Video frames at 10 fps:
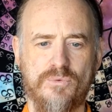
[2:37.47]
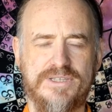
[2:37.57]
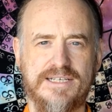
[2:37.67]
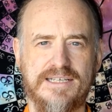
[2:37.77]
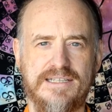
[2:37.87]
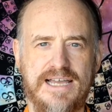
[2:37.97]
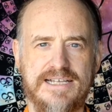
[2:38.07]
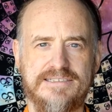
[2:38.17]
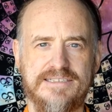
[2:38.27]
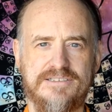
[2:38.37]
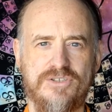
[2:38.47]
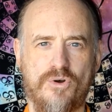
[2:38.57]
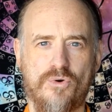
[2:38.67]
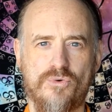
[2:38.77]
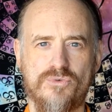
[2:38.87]
with the galactic
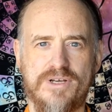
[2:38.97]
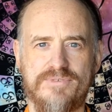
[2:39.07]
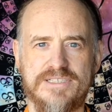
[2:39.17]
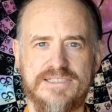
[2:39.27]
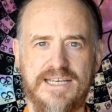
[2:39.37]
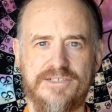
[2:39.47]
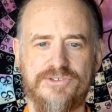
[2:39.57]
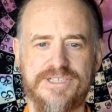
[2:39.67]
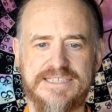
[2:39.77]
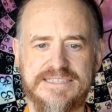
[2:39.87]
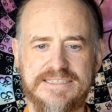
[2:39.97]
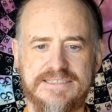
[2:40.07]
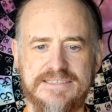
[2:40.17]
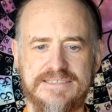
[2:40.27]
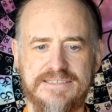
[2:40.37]
tone of integrity.
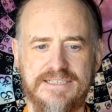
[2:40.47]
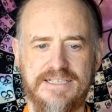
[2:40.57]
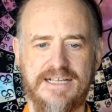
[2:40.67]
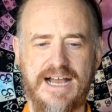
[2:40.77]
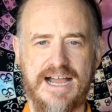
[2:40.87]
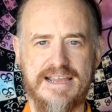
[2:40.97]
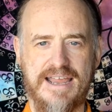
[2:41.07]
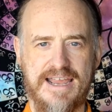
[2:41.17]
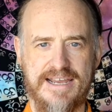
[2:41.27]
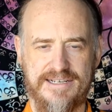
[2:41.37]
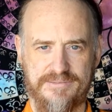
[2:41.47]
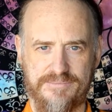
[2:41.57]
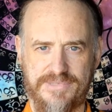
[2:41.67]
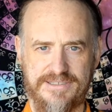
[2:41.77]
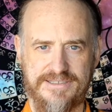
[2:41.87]
I
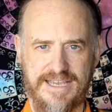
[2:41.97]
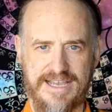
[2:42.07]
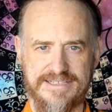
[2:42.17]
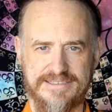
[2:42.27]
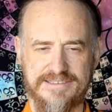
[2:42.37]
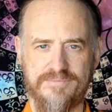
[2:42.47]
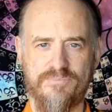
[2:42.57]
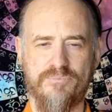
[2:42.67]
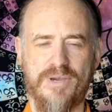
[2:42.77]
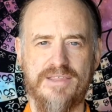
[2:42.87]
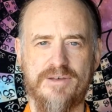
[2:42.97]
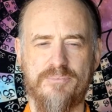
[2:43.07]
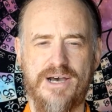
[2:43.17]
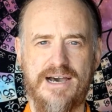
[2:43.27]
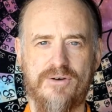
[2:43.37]
am guided by the
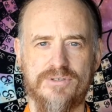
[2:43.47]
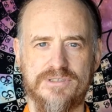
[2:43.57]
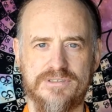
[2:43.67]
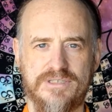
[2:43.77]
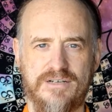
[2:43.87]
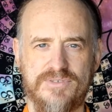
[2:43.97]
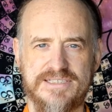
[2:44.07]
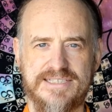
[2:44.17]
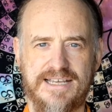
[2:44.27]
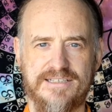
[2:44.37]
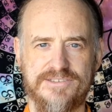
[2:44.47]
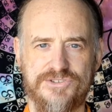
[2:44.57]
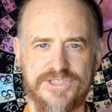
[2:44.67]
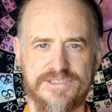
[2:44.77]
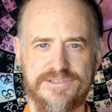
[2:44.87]
power of
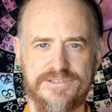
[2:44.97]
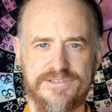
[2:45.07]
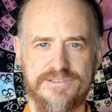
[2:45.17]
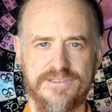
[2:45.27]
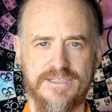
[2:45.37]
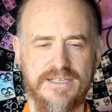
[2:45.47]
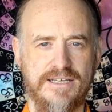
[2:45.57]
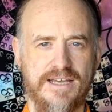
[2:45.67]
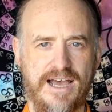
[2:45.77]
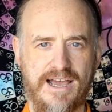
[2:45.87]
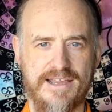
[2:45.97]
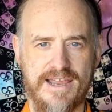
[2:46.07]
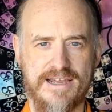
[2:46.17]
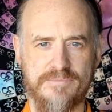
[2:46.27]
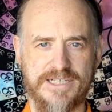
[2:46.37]
intelligence. I
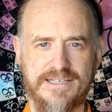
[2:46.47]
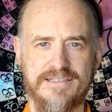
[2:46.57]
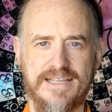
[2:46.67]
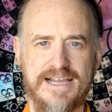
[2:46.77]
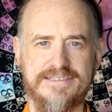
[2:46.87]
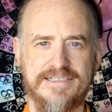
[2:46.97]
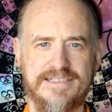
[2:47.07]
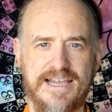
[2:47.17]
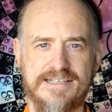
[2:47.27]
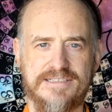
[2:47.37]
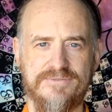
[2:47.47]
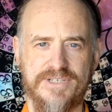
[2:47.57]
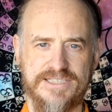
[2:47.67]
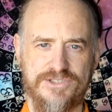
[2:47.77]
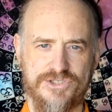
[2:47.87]
am a galactic
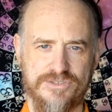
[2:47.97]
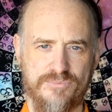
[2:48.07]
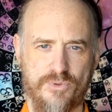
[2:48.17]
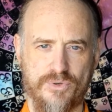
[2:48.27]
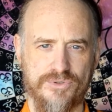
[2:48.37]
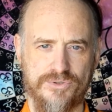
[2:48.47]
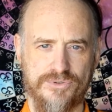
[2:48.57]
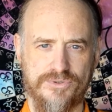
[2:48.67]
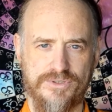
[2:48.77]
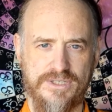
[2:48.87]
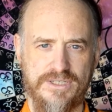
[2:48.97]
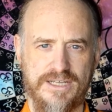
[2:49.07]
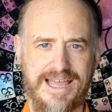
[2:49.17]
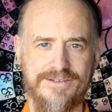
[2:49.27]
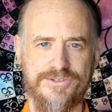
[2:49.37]
activation portal.
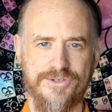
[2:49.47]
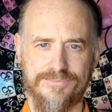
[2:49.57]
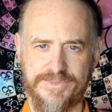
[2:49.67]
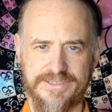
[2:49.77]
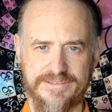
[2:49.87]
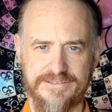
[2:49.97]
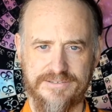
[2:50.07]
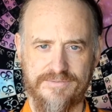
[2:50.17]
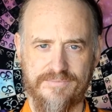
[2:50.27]
Enter me.